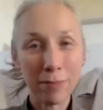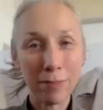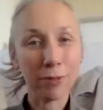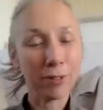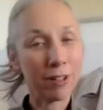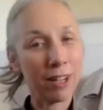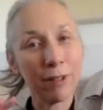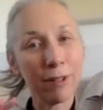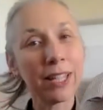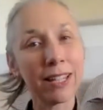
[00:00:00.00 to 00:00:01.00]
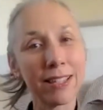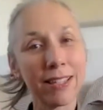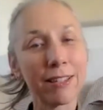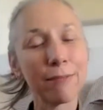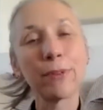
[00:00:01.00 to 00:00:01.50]
So it really is
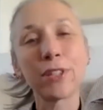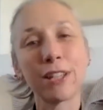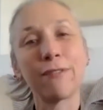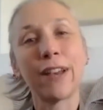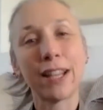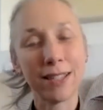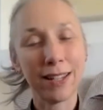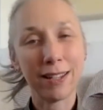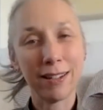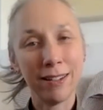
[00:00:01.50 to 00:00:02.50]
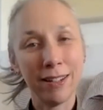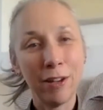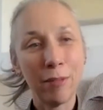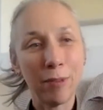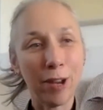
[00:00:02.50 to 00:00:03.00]
this multifaceted
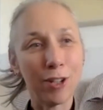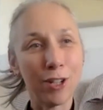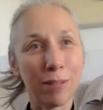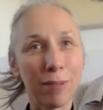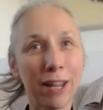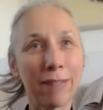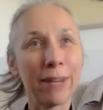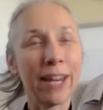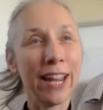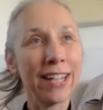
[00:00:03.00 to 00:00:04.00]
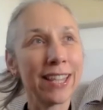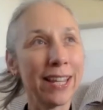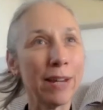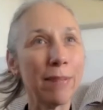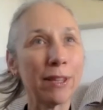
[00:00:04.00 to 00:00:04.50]
project. But I began to
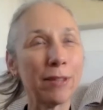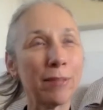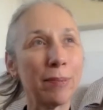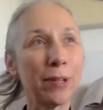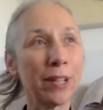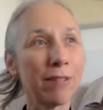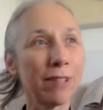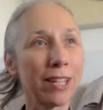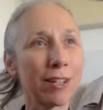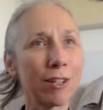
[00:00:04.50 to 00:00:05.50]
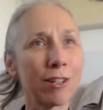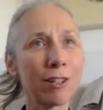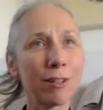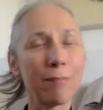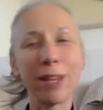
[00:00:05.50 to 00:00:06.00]
think about the book in relation
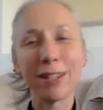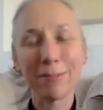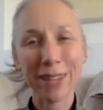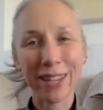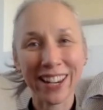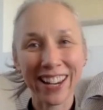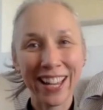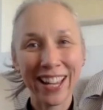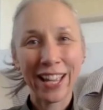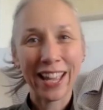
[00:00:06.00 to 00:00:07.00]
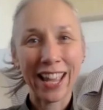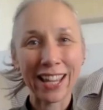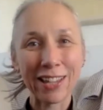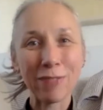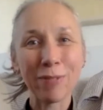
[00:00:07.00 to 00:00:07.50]
to Benjamin
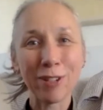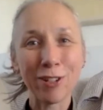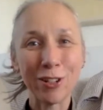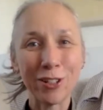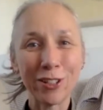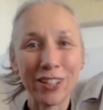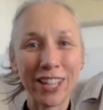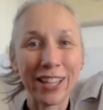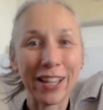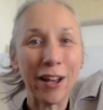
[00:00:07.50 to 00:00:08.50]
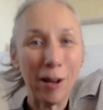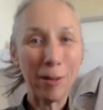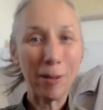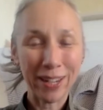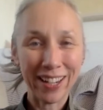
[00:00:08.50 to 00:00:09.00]
and the original and the
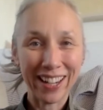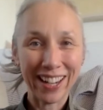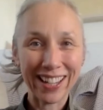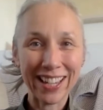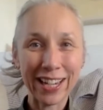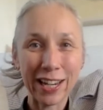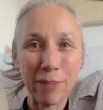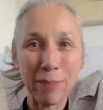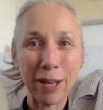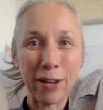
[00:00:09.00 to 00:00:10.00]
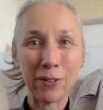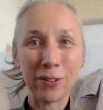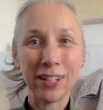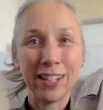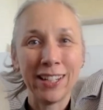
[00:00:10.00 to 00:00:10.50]
copy, and thinking about
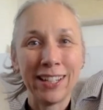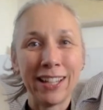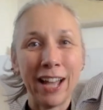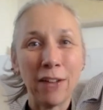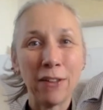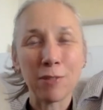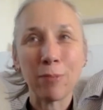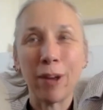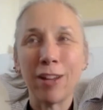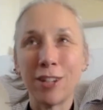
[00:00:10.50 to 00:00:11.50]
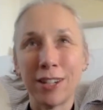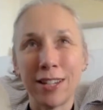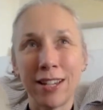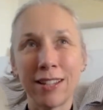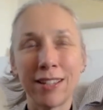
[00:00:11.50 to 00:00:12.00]
how this project
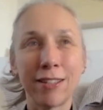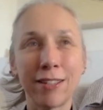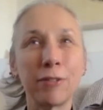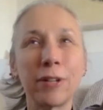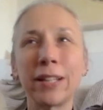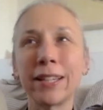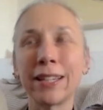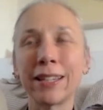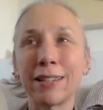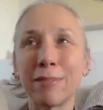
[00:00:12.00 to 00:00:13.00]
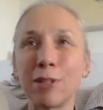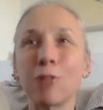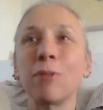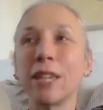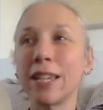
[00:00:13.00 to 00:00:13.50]
dances so elegantly
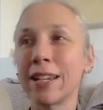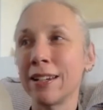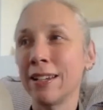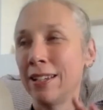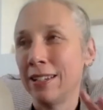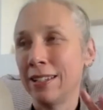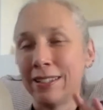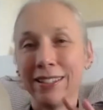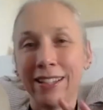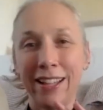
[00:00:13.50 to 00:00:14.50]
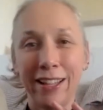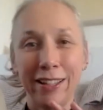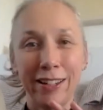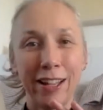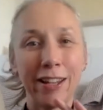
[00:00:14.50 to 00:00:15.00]
between
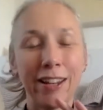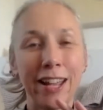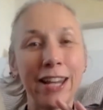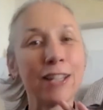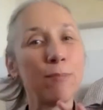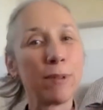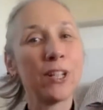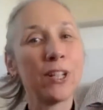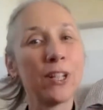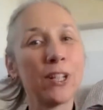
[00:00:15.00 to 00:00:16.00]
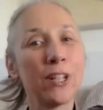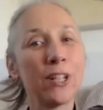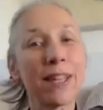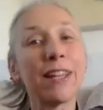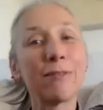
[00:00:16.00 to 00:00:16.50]
an experience of
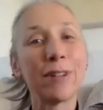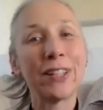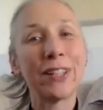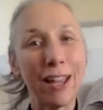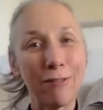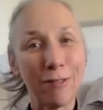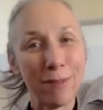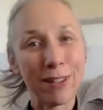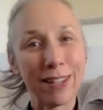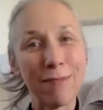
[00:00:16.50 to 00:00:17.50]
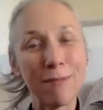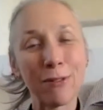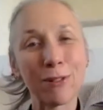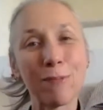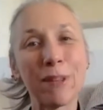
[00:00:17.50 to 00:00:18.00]
something in real life. I mean, Kim, you
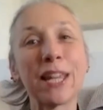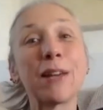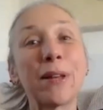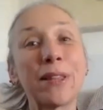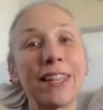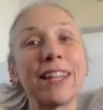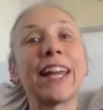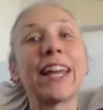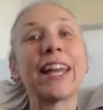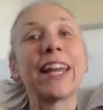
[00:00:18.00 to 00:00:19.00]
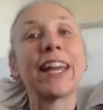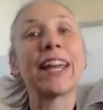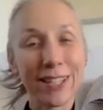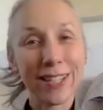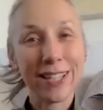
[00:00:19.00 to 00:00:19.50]
were speaking about encountering
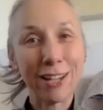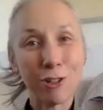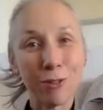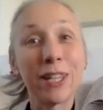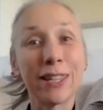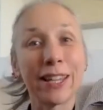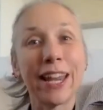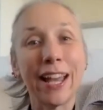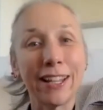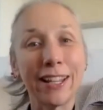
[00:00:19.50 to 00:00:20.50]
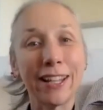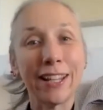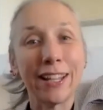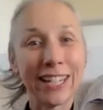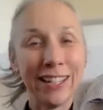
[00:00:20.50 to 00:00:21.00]
the statue in the
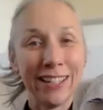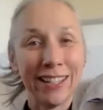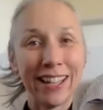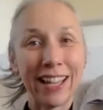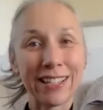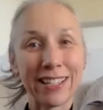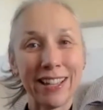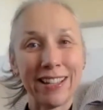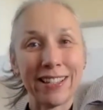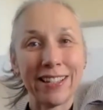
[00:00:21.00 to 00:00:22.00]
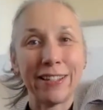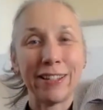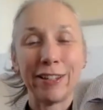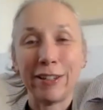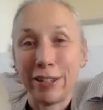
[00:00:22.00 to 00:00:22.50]
gallery as a
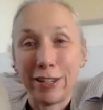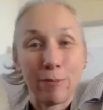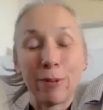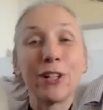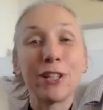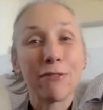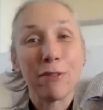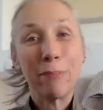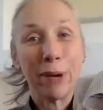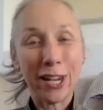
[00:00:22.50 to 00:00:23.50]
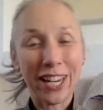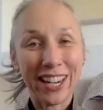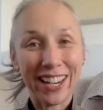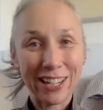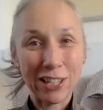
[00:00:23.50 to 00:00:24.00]
experience of the
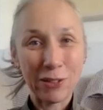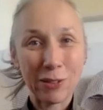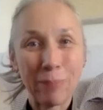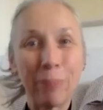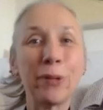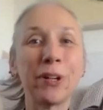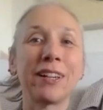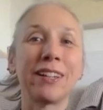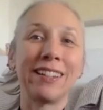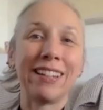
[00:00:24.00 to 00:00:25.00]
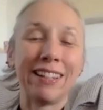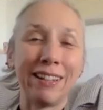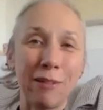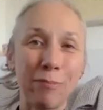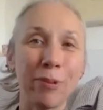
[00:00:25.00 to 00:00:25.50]
body. And so the book,
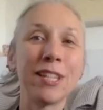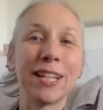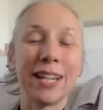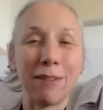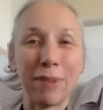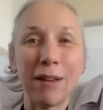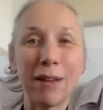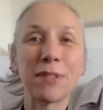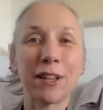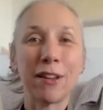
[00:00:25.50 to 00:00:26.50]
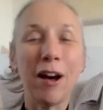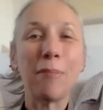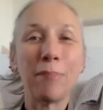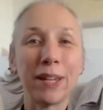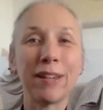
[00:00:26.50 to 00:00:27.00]
in printing it, becomes a
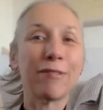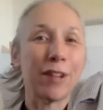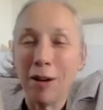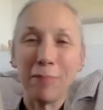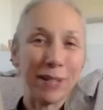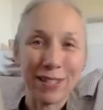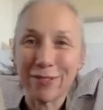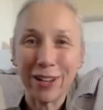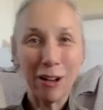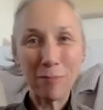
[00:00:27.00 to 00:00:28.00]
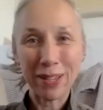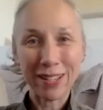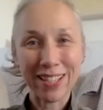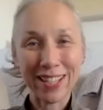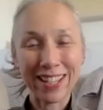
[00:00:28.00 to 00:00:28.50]
copy of copies of
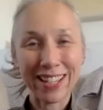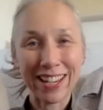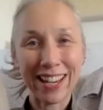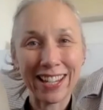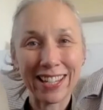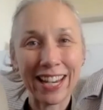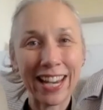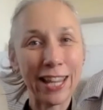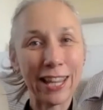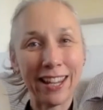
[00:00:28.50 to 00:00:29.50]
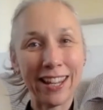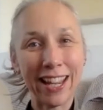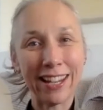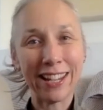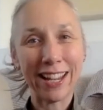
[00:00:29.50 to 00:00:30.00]
copies. And again,
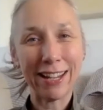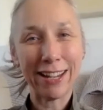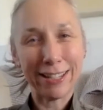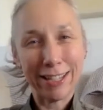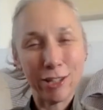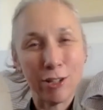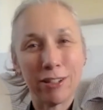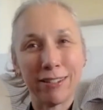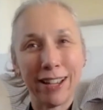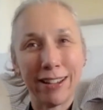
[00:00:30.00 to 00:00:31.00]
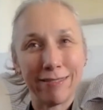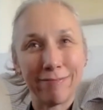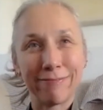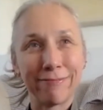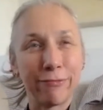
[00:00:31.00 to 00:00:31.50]
that it's such a,
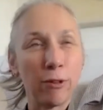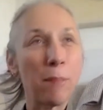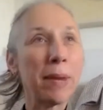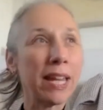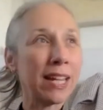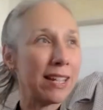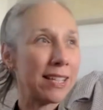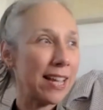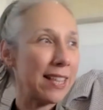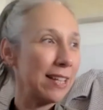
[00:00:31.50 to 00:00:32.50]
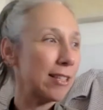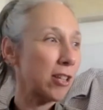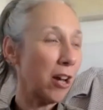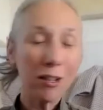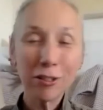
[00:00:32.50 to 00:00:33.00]
for me, I think
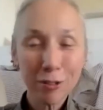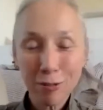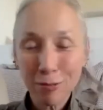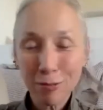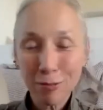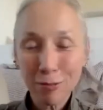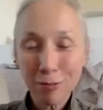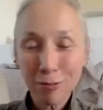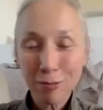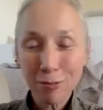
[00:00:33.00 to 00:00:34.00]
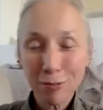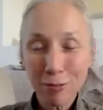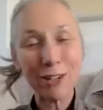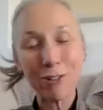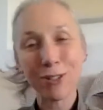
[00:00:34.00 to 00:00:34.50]
scholars will be
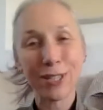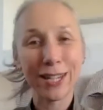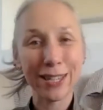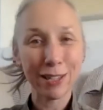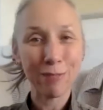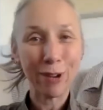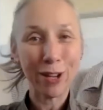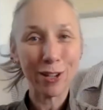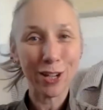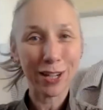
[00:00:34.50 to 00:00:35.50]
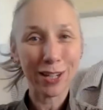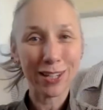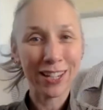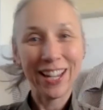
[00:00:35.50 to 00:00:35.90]
very interested in this project.